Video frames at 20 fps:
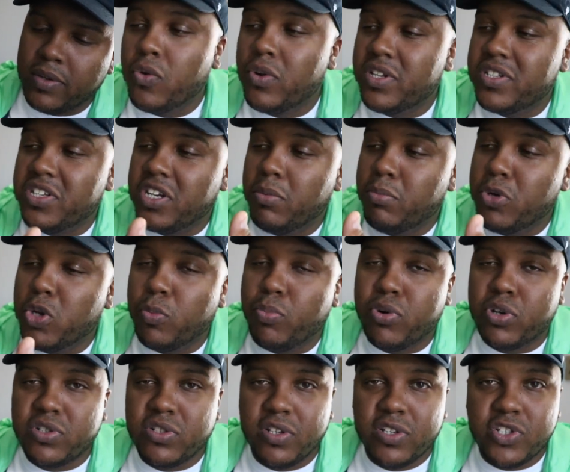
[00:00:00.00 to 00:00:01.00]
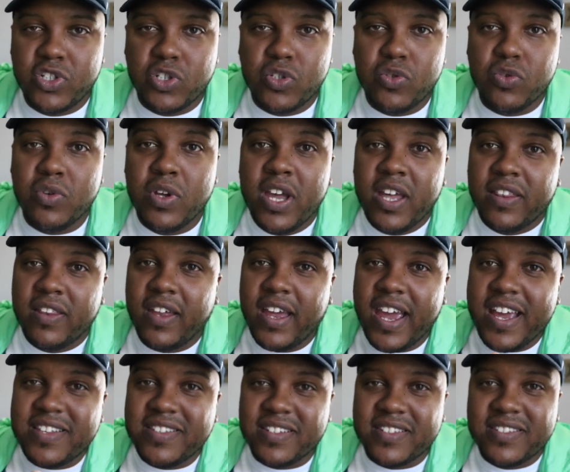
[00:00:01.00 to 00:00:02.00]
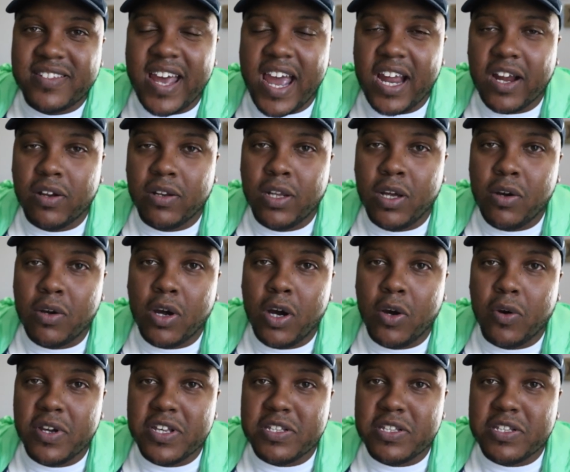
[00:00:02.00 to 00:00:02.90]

Going into the middle portion of the shoe, the Asics Tiger logo